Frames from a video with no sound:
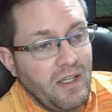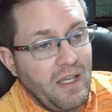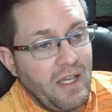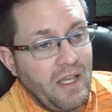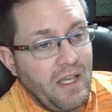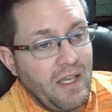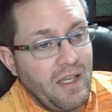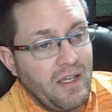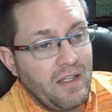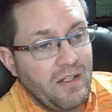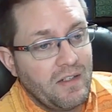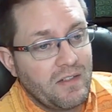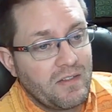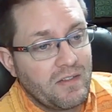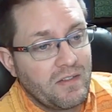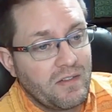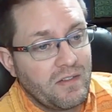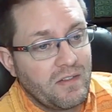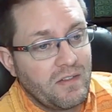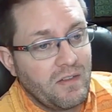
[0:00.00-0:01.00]
And
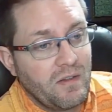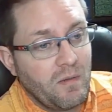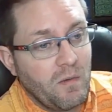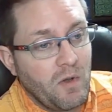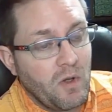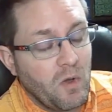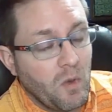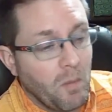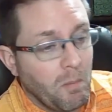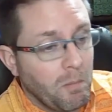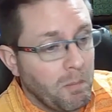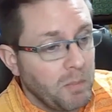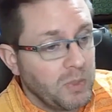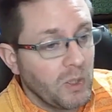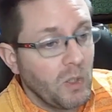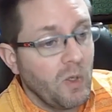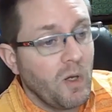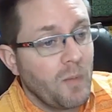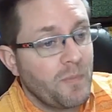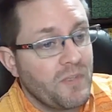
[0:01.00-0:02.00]
it'll
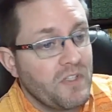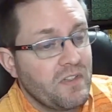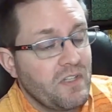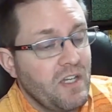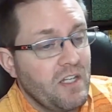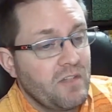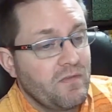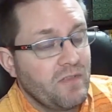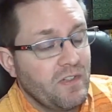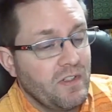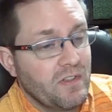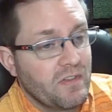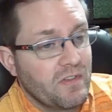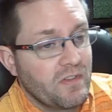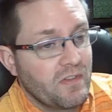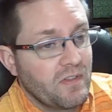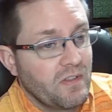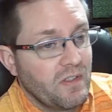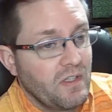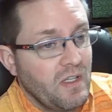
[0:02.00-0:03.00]
blow up these hedge
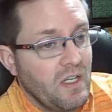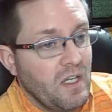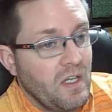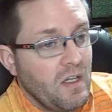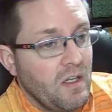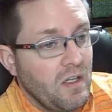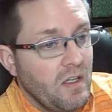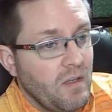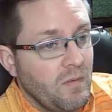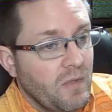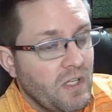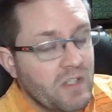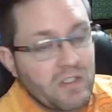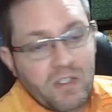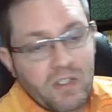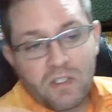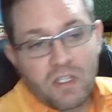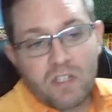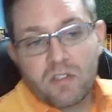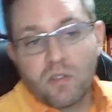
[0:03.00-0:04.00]
funds
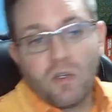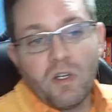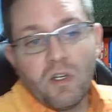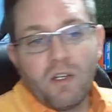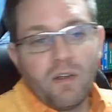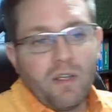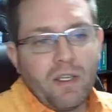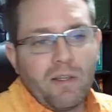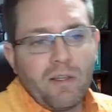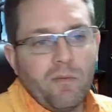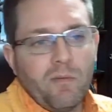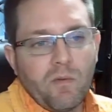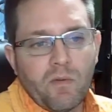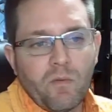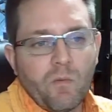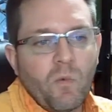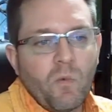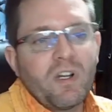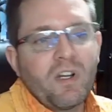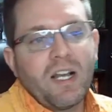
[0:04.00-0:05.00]
because that's like
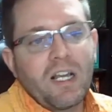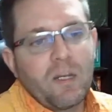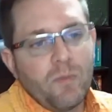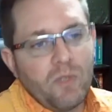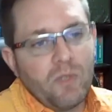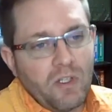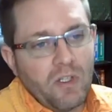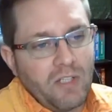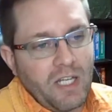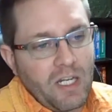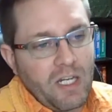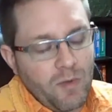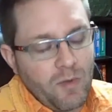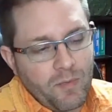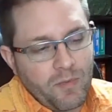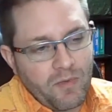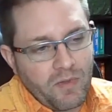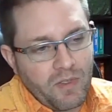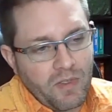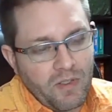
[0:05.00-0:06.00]
we're not going to be able to line them
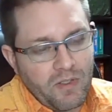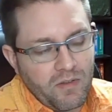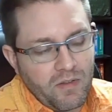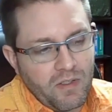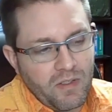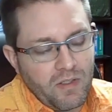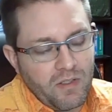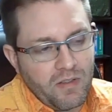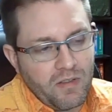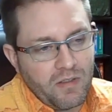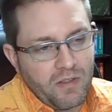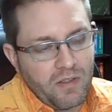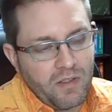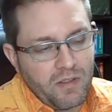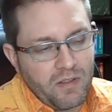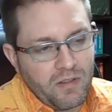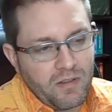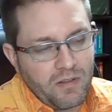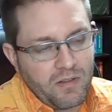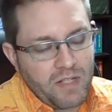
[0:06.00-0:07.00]
up and and
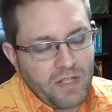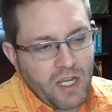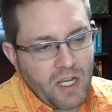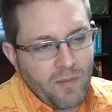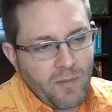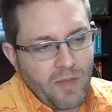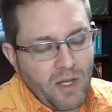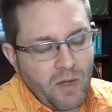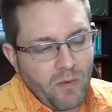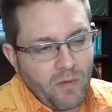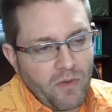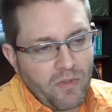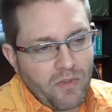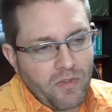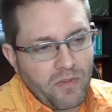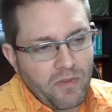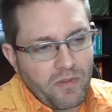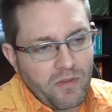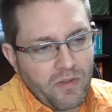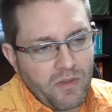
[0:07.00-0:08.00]
and take them out with
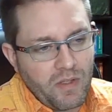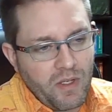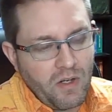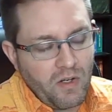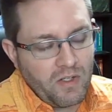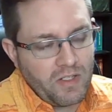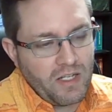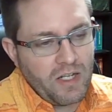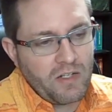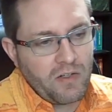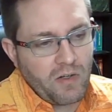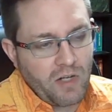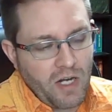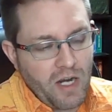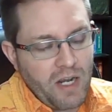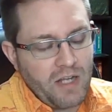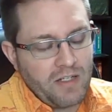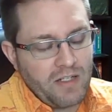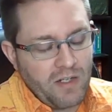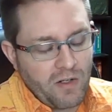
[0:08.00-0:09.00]

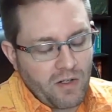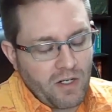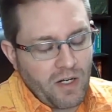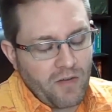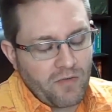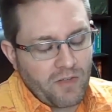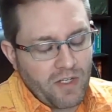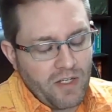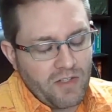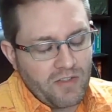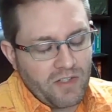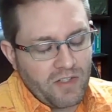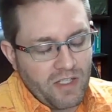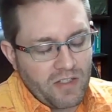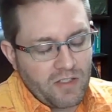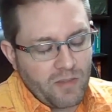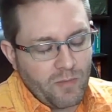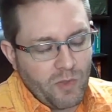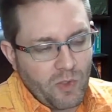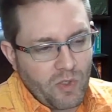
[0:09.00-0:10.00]
anti aircraft guns
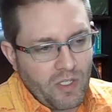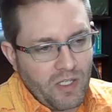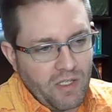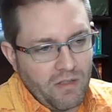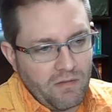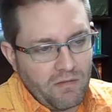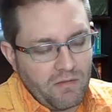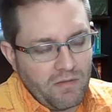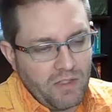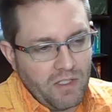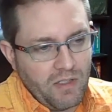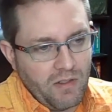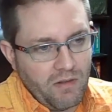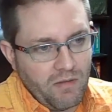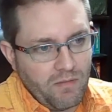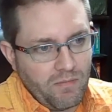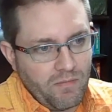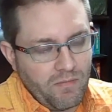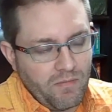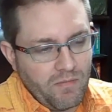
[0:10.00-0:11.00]
against the bulkhead. You know,